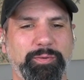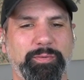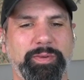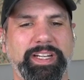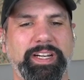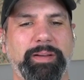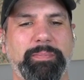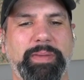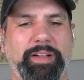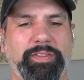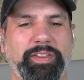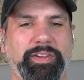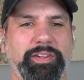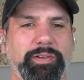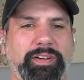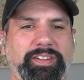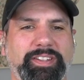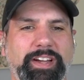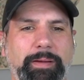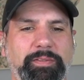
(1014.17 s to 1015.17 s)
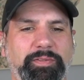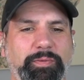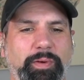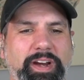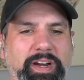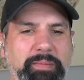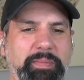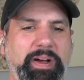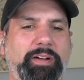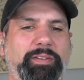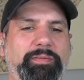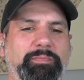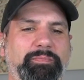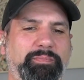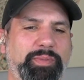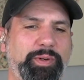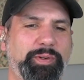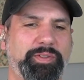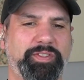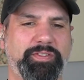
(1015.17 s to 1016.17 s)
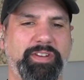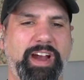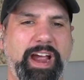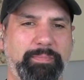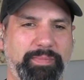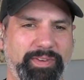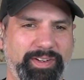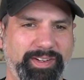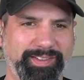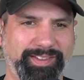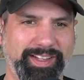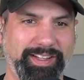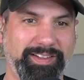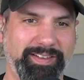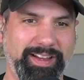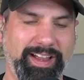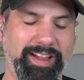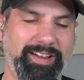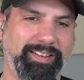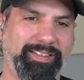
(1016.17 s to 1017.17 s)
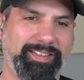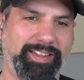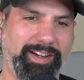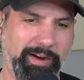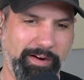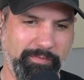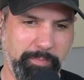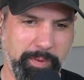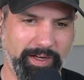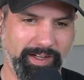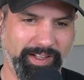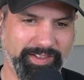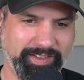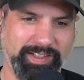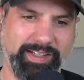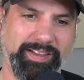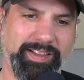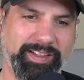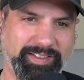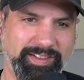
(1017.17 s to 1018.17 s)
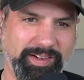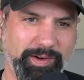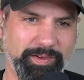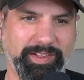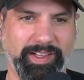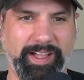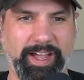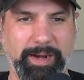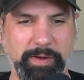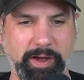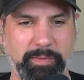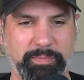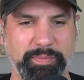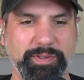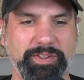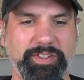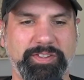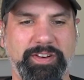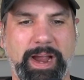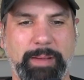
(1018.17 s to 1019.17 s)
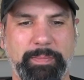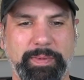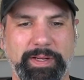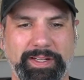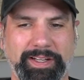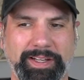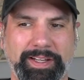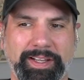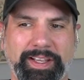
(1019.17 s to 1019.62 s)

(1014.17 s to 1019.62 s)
read about the New York Times writing about bootstrappers, and, you know, everybody listening to this knows a lot about bootstrapping.